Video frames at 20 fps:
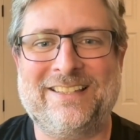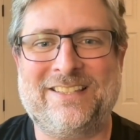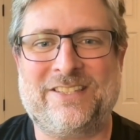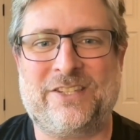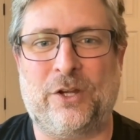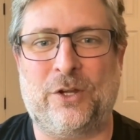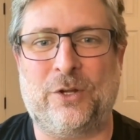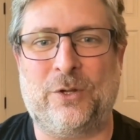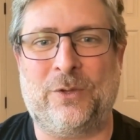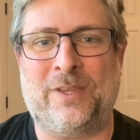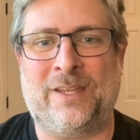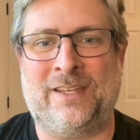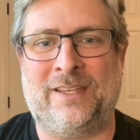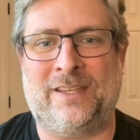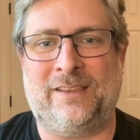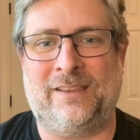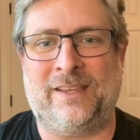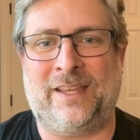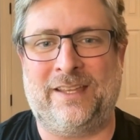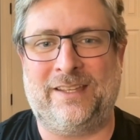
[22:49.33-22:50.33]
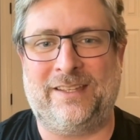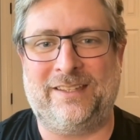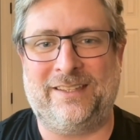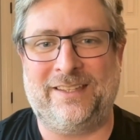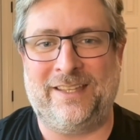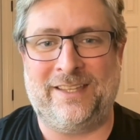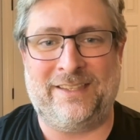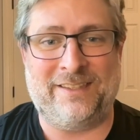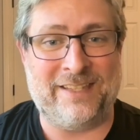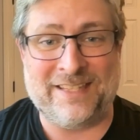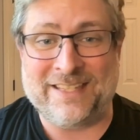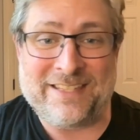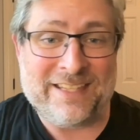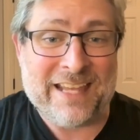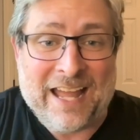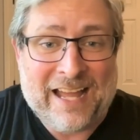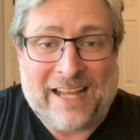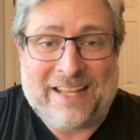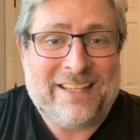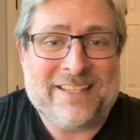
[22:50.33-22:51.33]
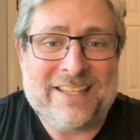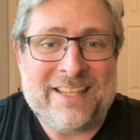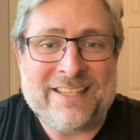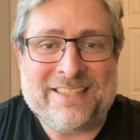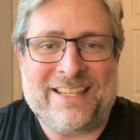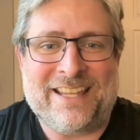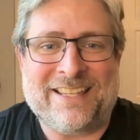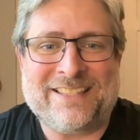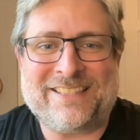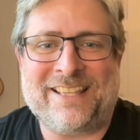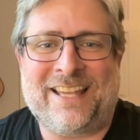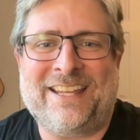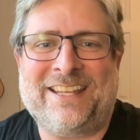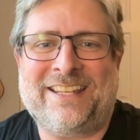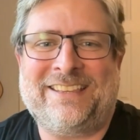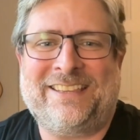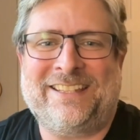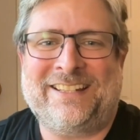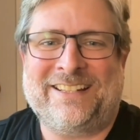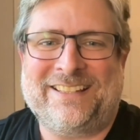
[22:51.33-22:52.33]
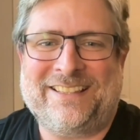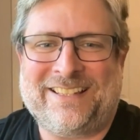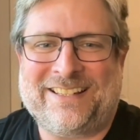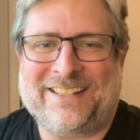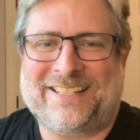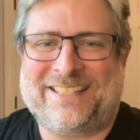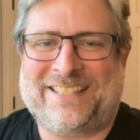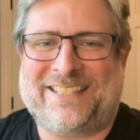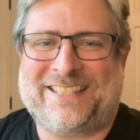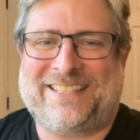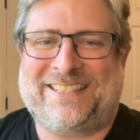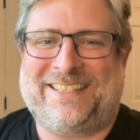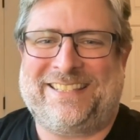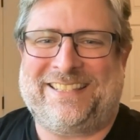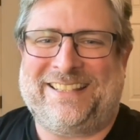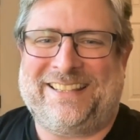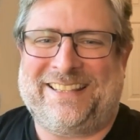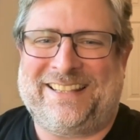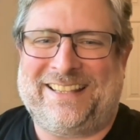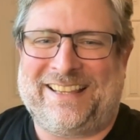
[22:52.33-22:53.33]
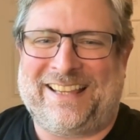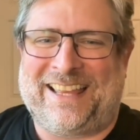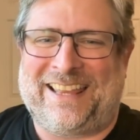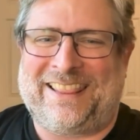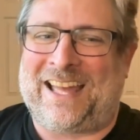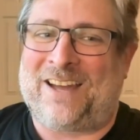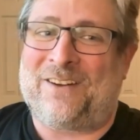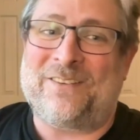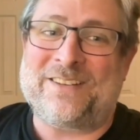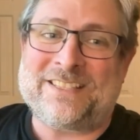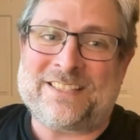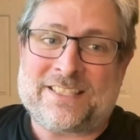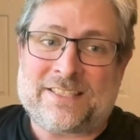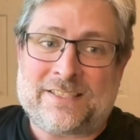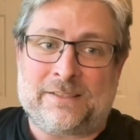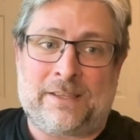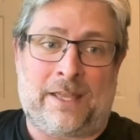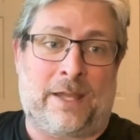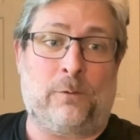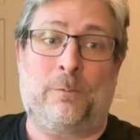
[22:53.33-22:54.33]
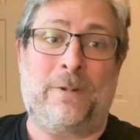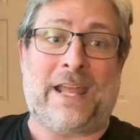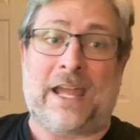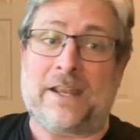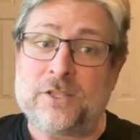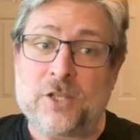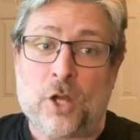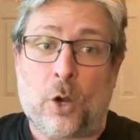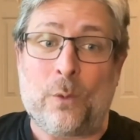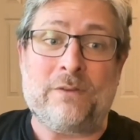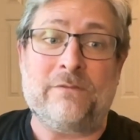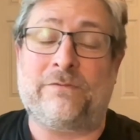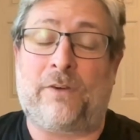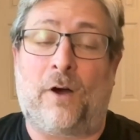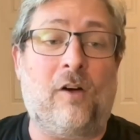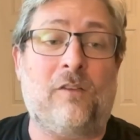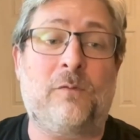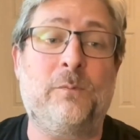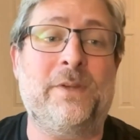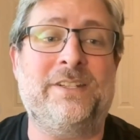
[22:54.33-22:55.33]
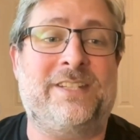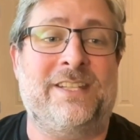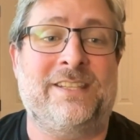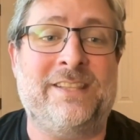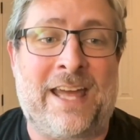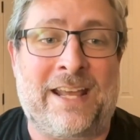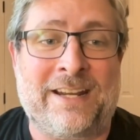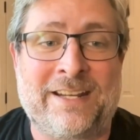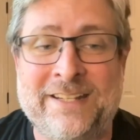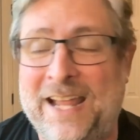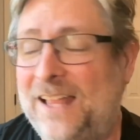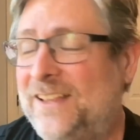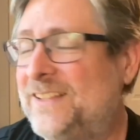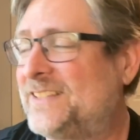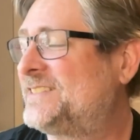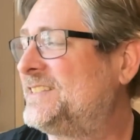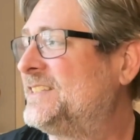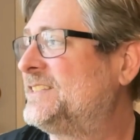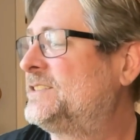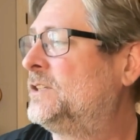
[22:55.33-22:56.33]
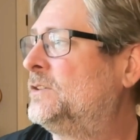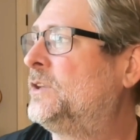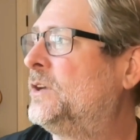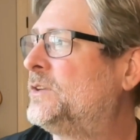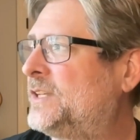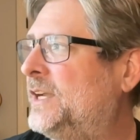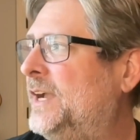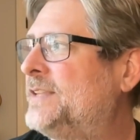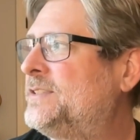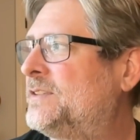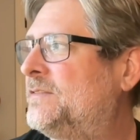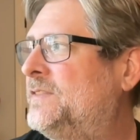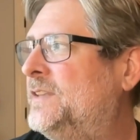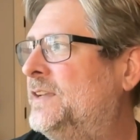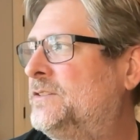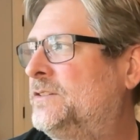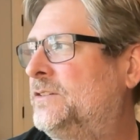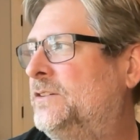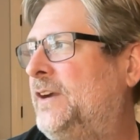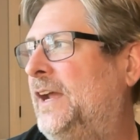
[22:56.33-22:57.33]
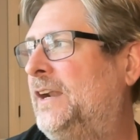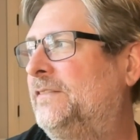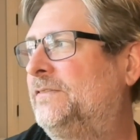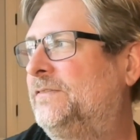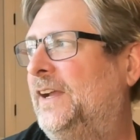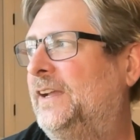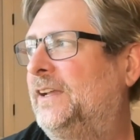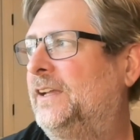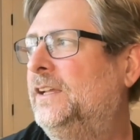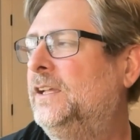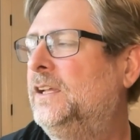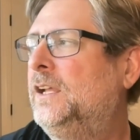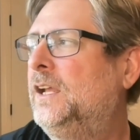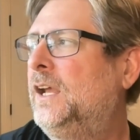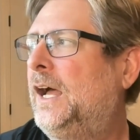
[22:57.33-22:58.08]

So they like, it's like that was like, we had no involvement in that analysis. So those kinds of things are gratifying.